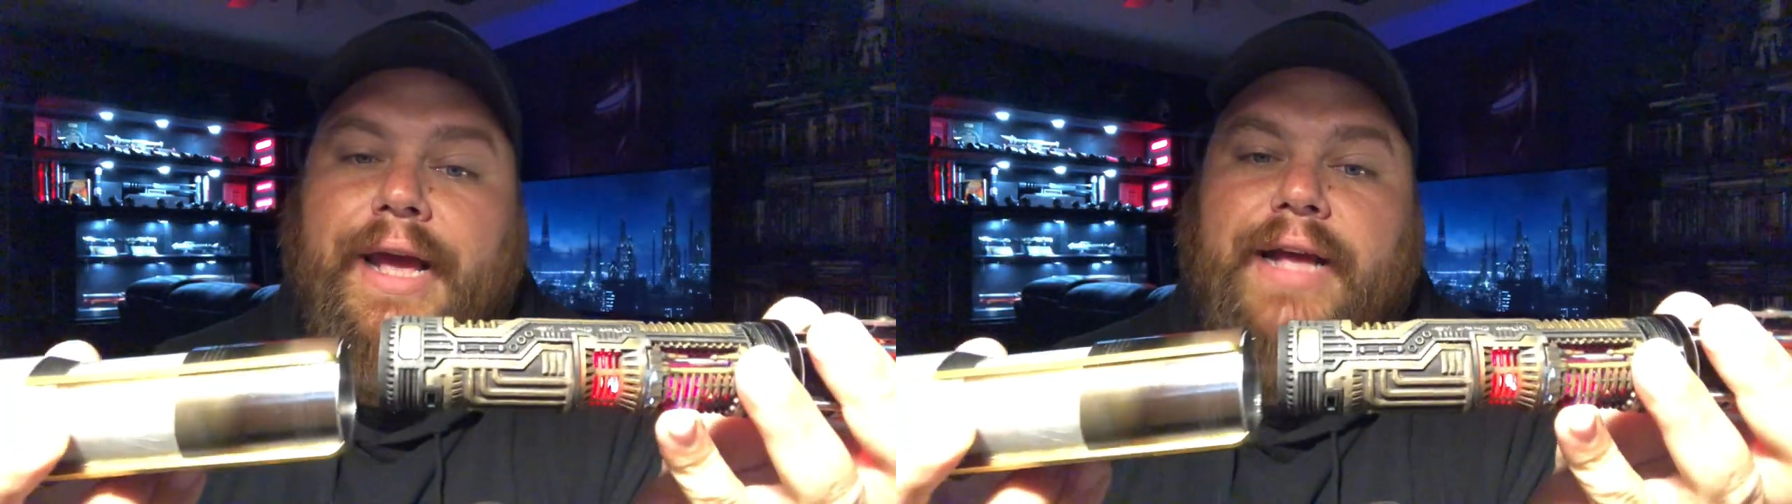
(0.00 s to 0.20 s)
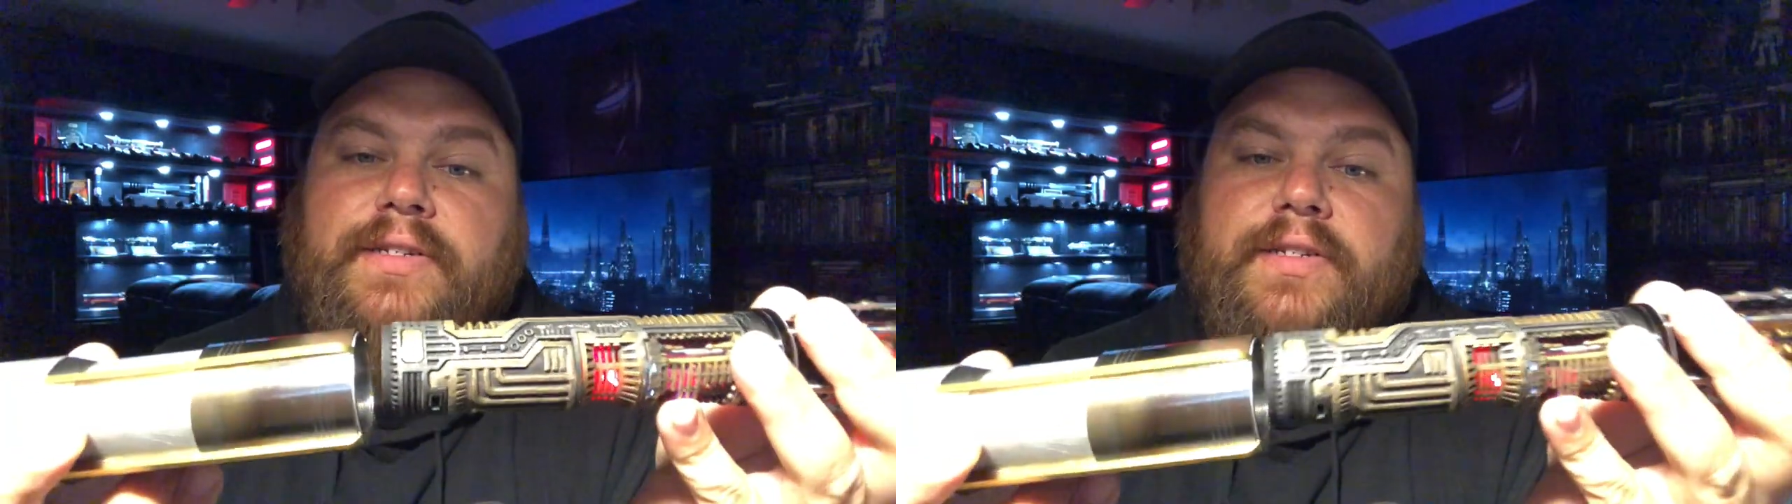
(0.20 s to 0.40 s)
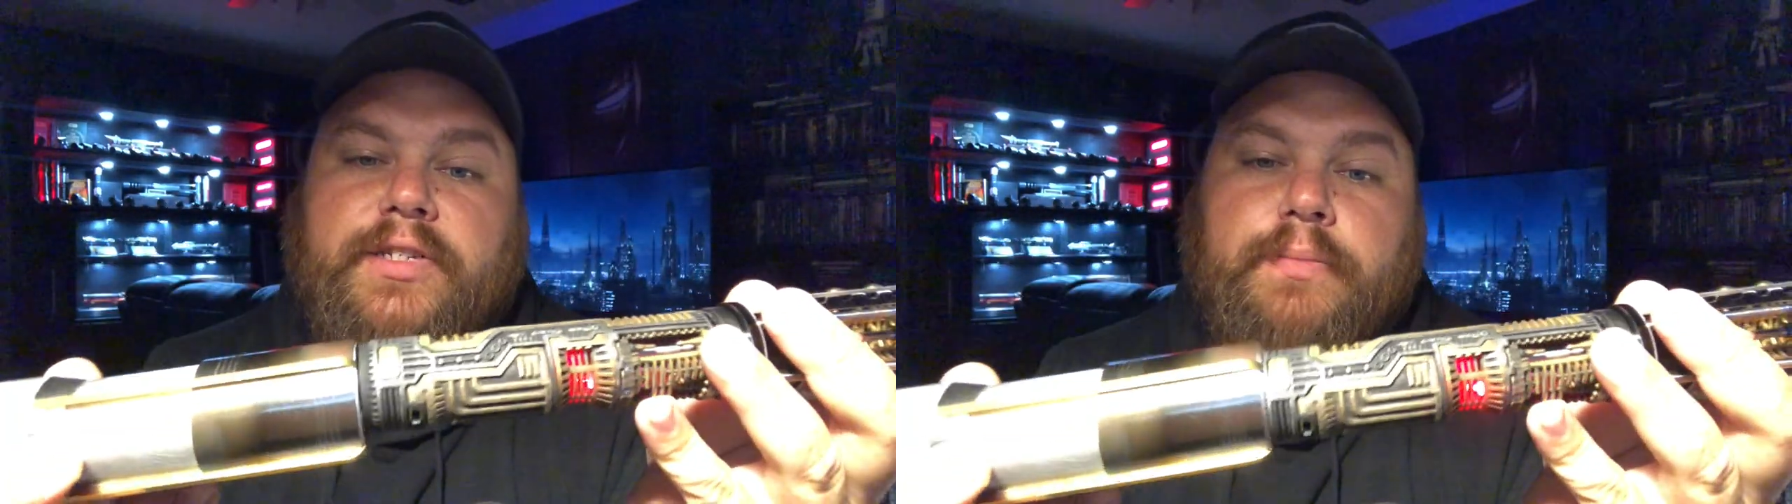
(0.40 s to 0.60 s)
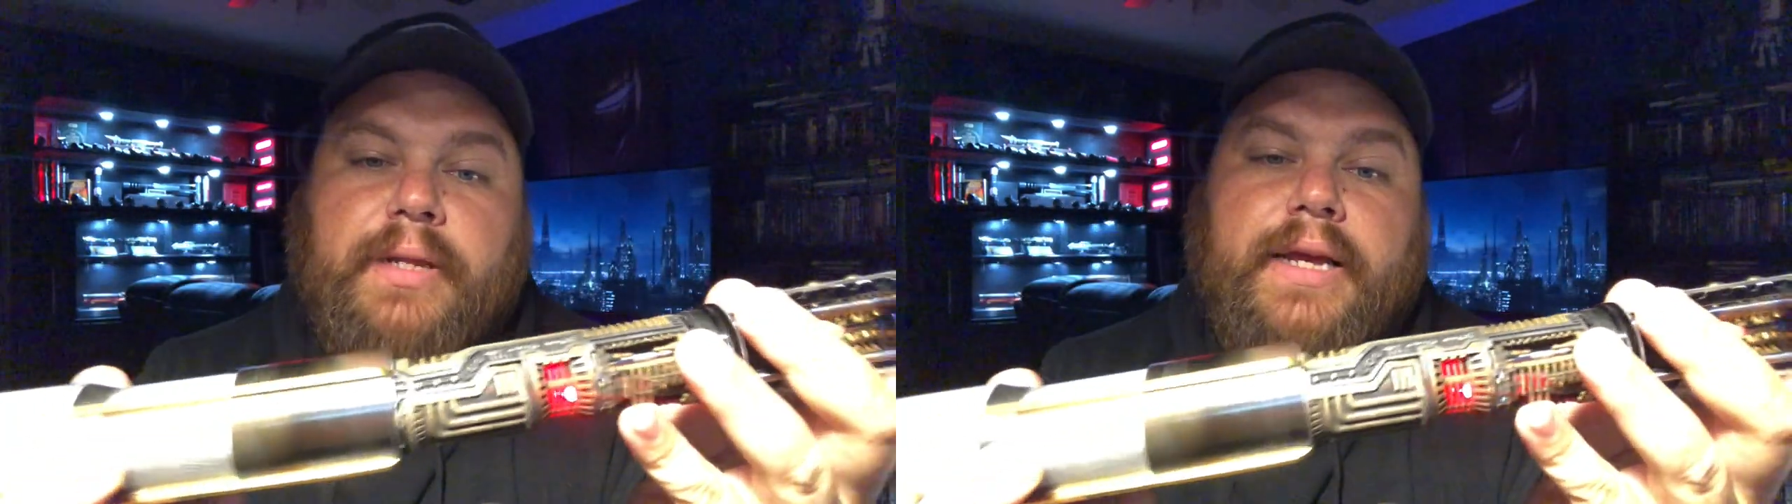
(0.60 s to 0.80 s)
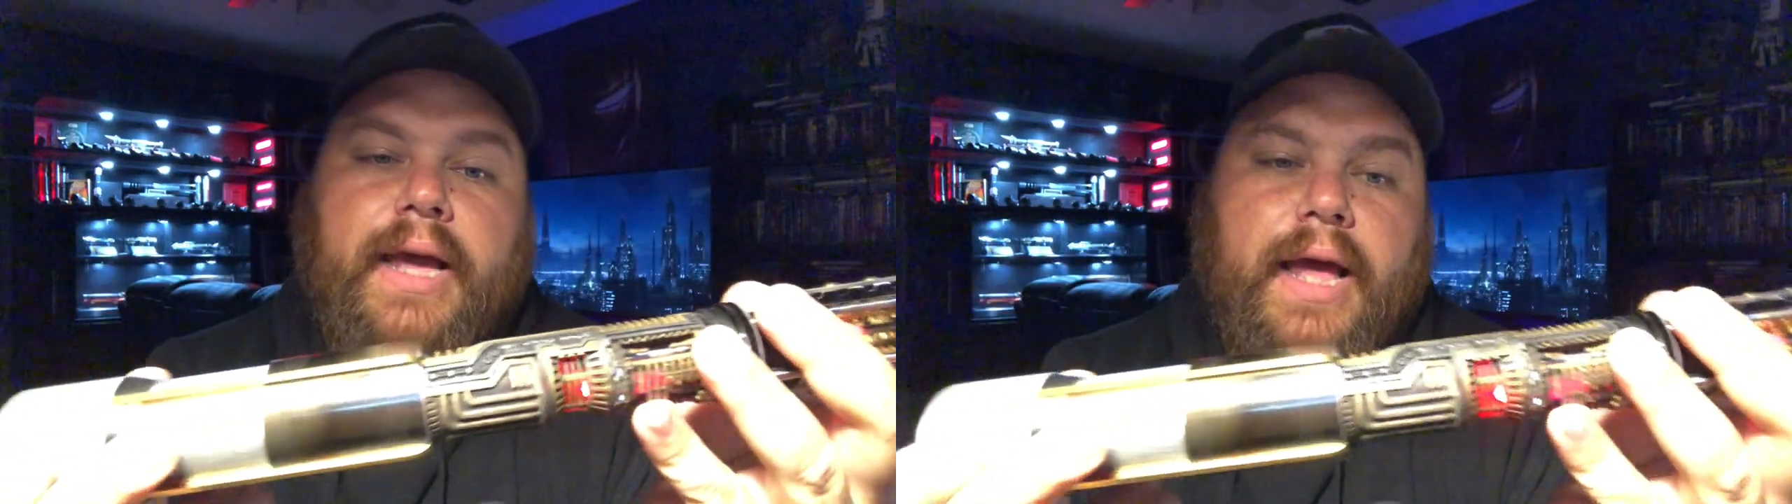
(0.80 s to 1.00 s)
As a
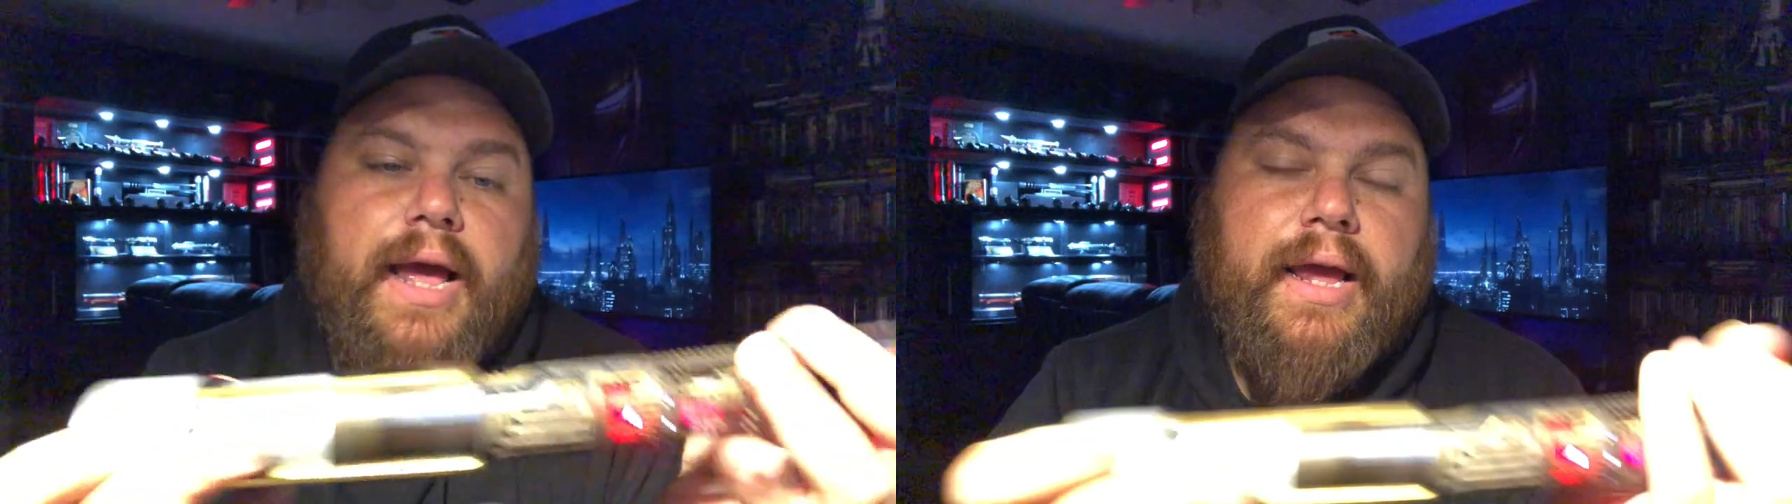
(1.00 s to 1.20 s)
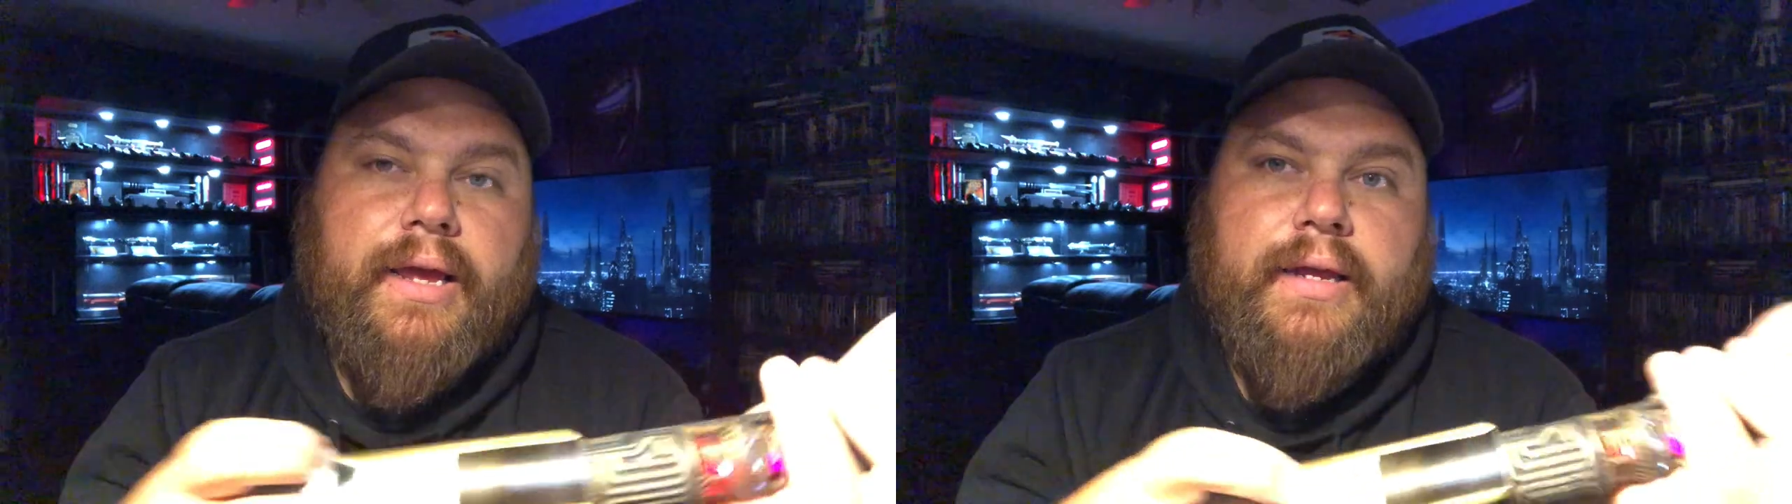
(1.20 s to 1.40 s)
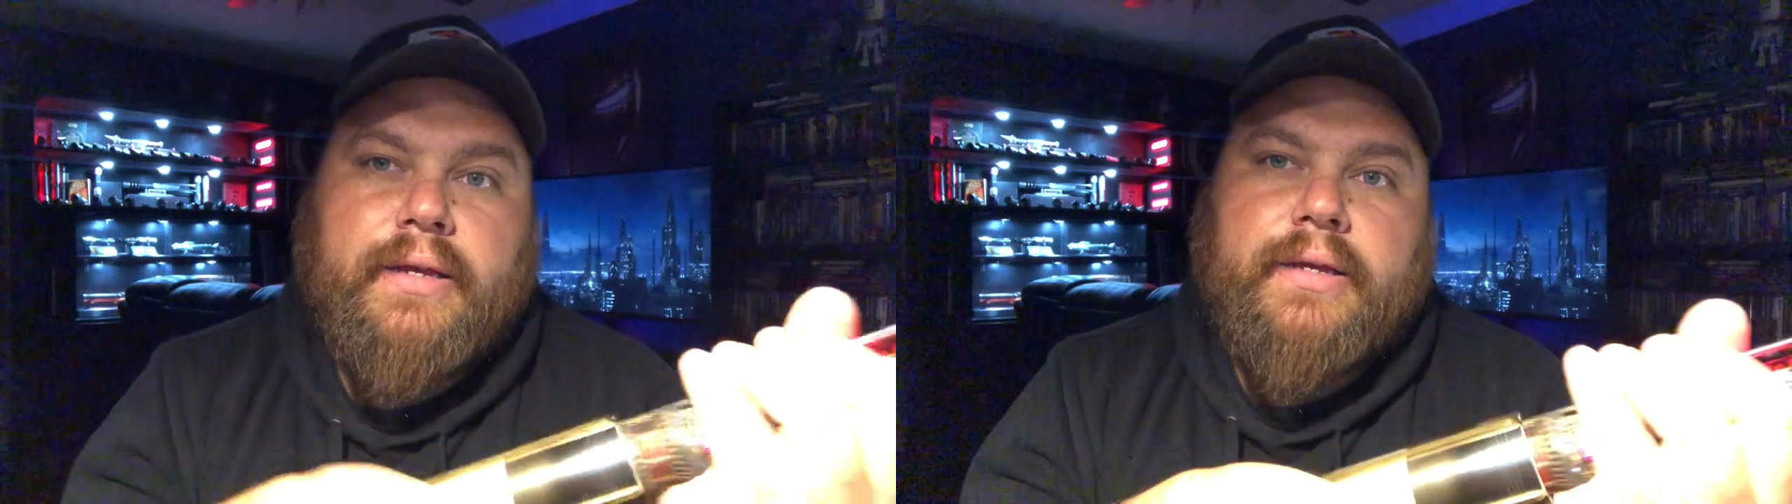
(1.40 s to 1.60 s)
display guy,